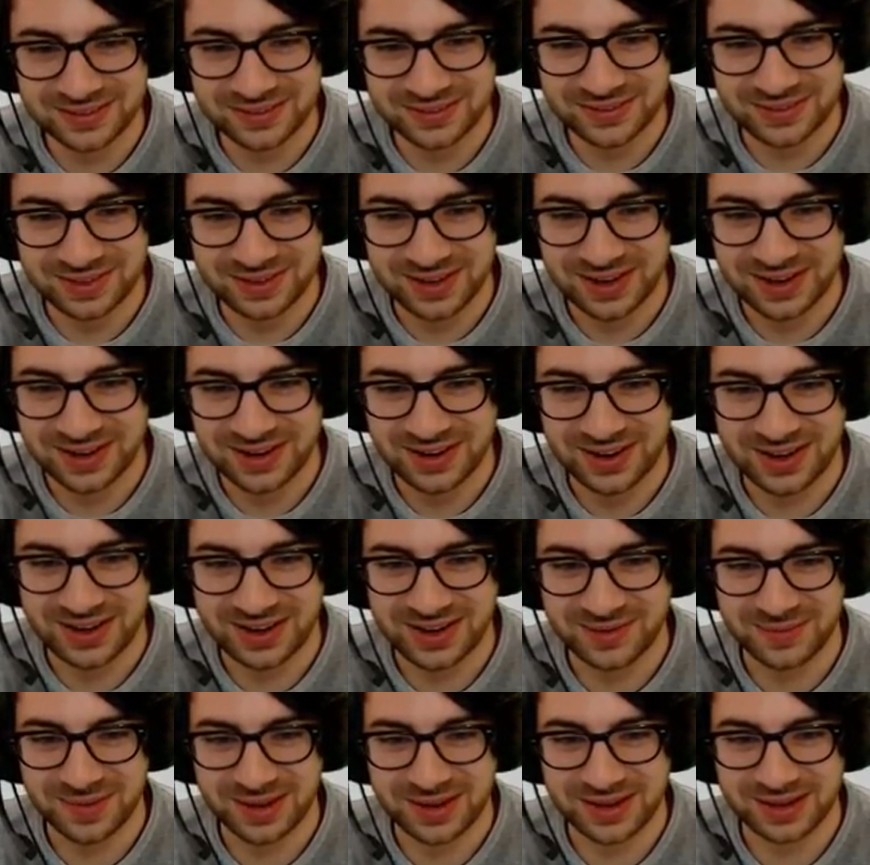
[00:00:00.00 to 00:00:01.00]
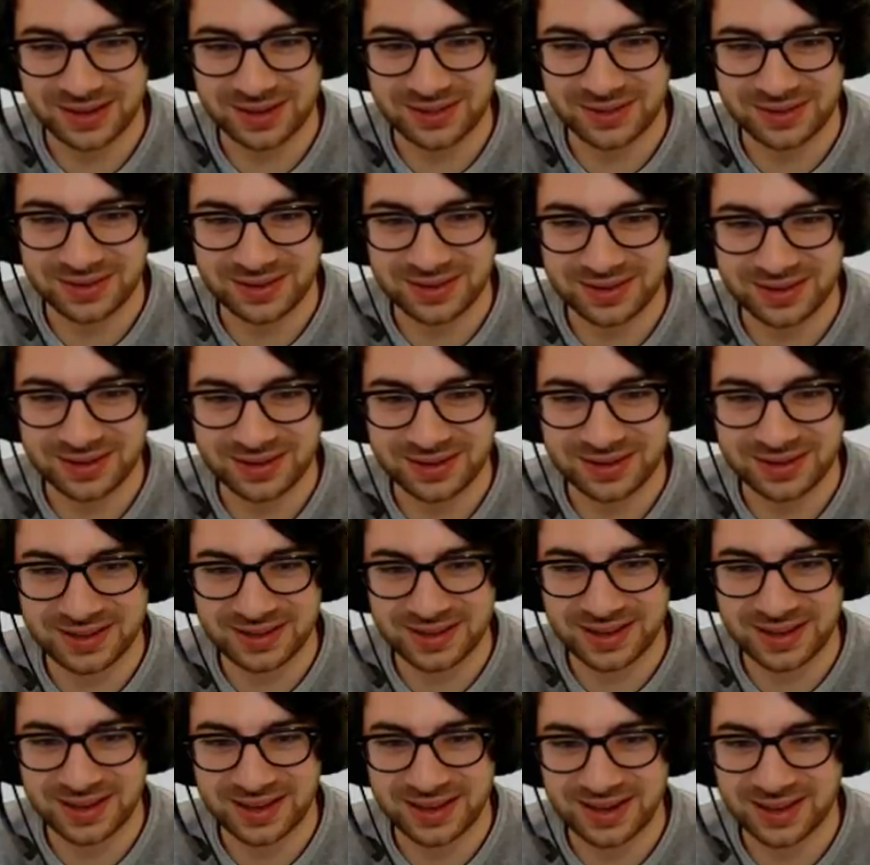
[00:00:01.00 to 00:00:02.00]
Well, I don't know how to make it look
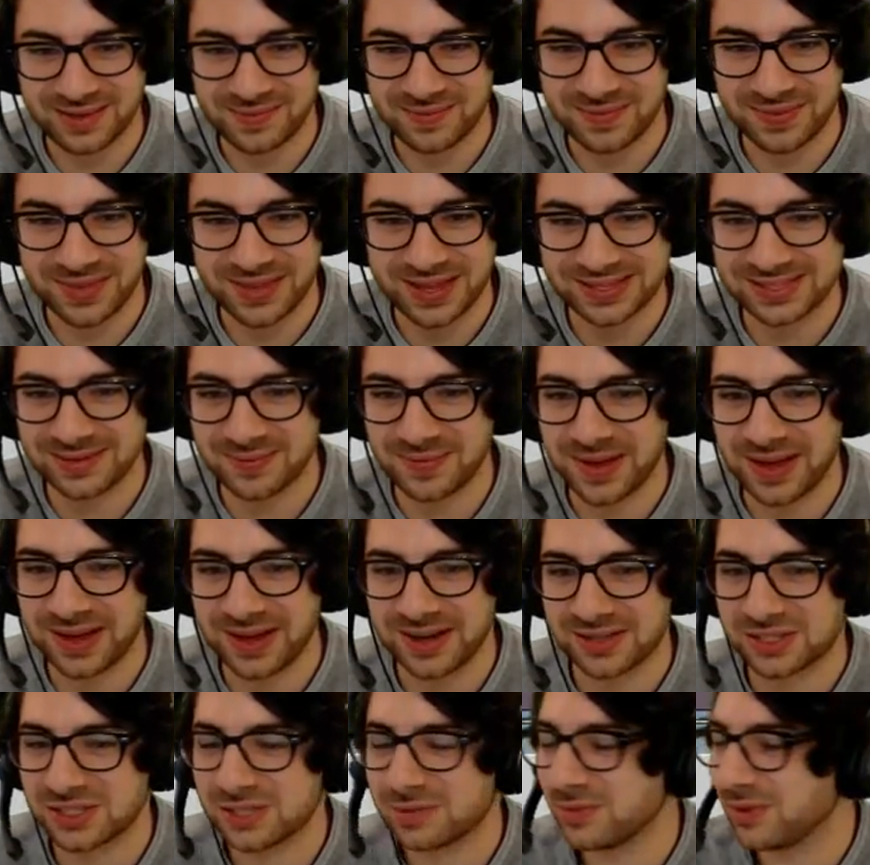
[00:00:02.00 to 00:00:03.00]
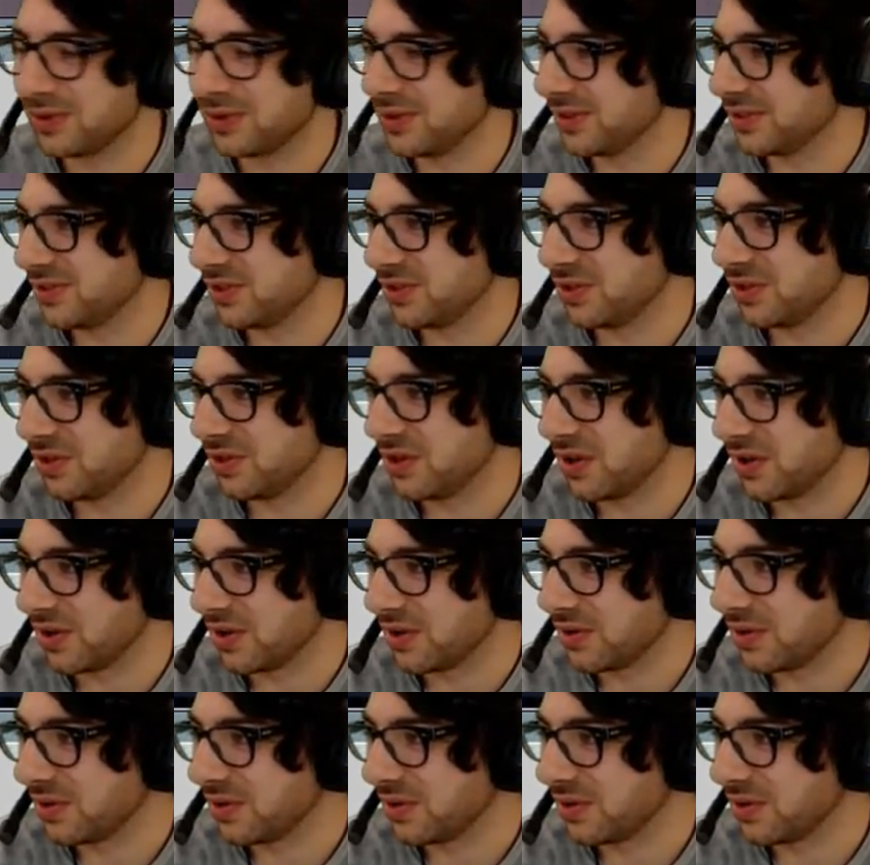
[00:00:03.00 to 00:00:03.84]
that's about as small as you could go